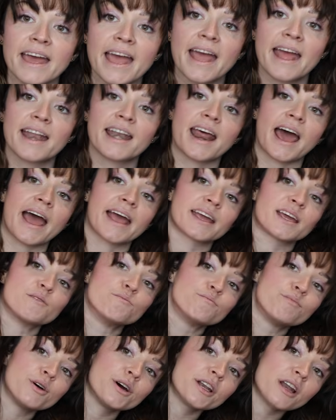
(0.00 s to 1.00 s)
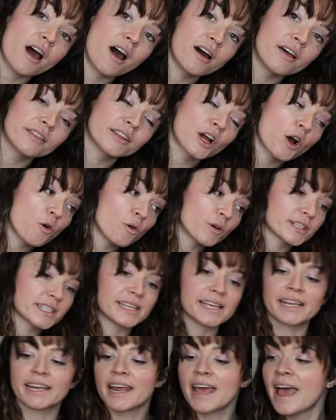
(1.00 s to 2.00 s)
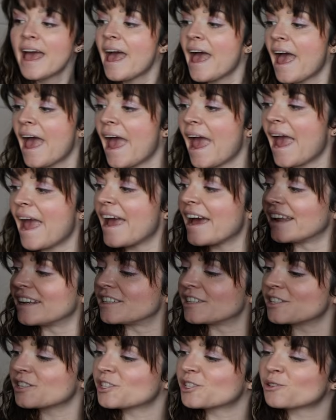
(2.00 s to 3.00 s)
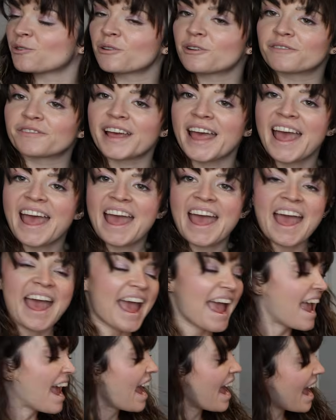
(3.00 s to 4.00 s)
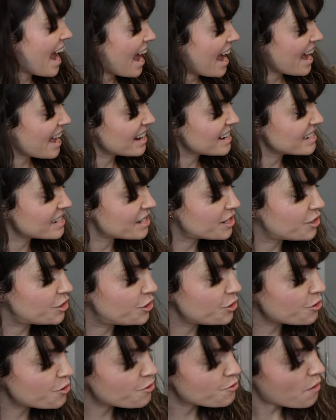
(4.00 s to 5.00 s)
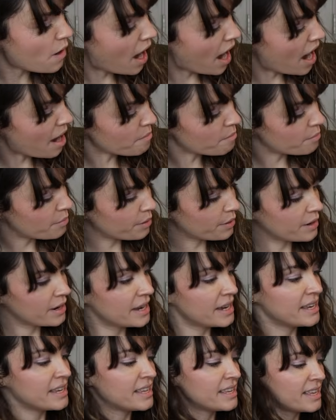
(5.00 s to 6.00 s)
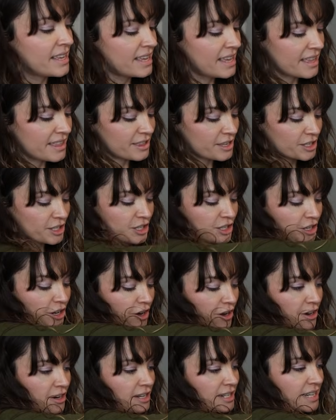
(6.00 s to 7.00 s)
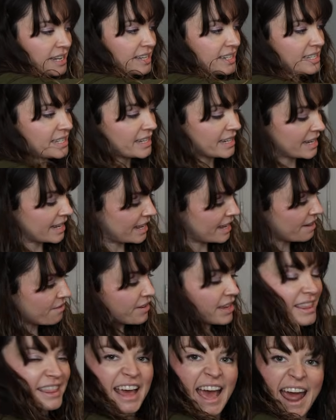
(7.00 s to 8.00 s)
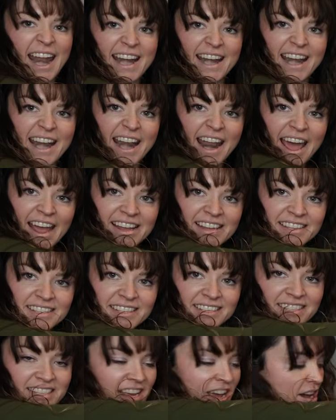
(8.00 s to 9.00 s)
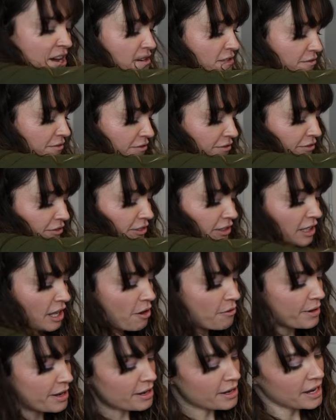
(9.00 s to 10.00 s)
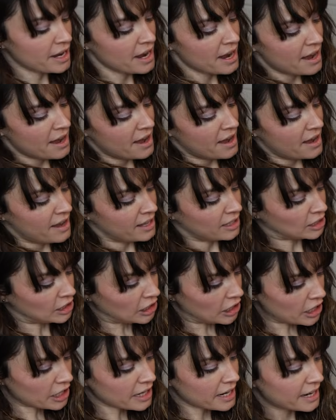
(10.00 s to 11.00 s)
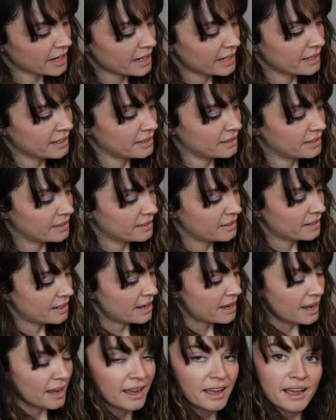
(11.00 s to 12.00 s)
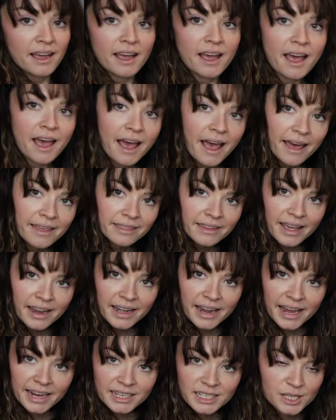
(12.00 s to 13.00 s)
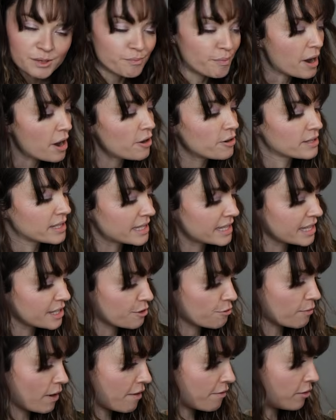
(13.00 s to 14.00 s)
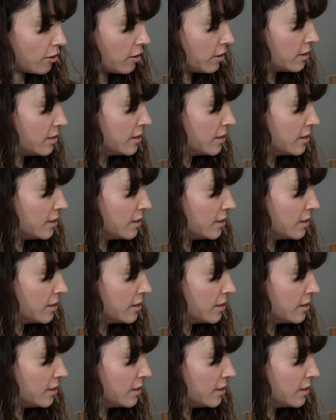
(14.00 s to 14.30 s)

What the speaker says: then I can put on the corset and sort of hand do up the skirt to give it that nice flowy look, and then expose this ruffle.